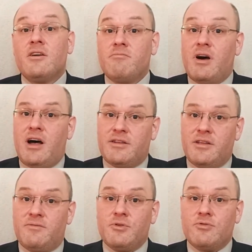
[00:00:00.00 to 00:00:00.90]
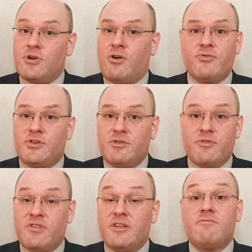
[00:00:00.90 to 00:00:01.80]
but if you don't
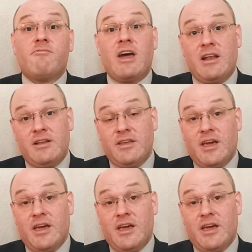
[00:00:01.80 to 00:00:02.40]
use it, well,